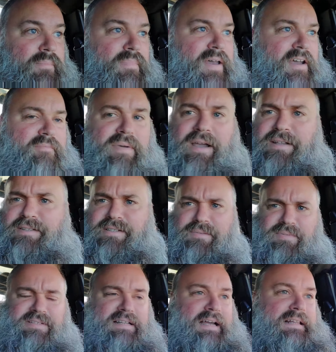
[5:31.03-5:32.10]
may have made some
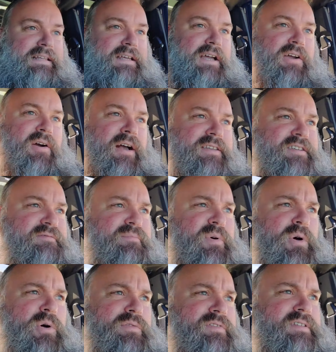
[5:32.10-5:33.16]
slightly aggressive
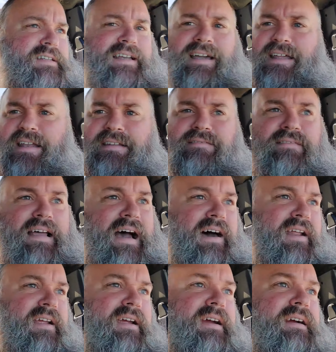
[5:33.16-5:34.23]
moves to get out
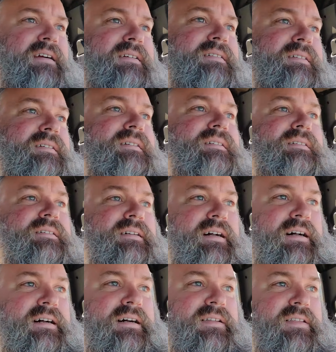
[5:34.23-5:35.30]
of here.
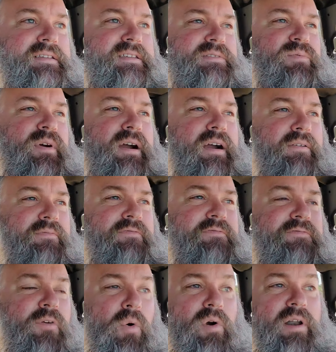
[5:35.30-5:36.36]
This is where
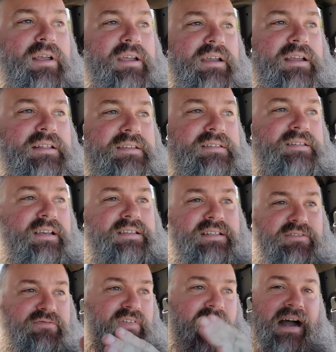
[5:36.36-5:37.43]
40 and
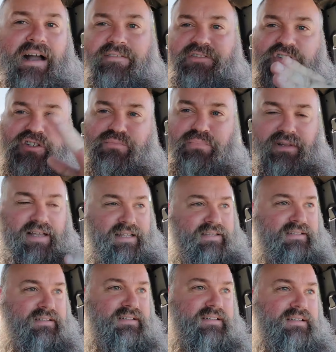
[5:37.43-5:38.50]
65
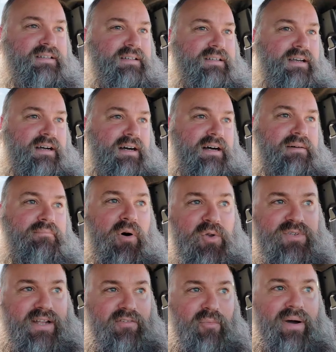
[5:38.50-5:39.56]
split.
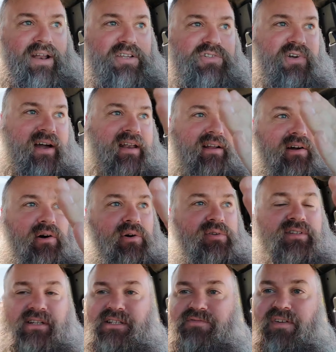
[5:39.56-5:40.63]
Most everybody's trying to go
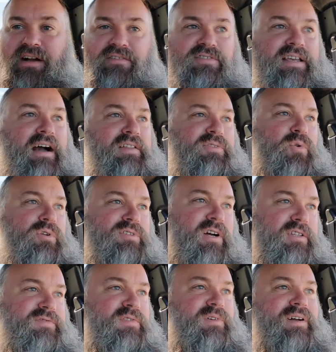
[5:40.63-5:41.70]
65 south towards
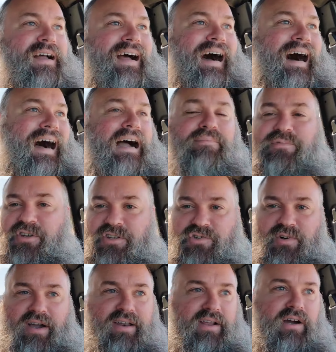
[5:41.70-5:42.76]
Huntsville. I'm just
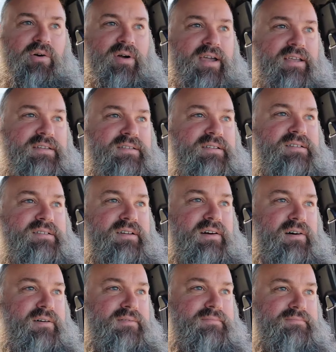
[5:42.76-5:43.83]
trying to go east,
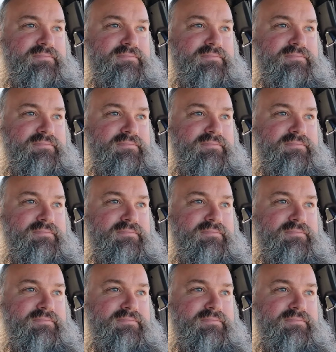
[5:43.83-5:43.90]
so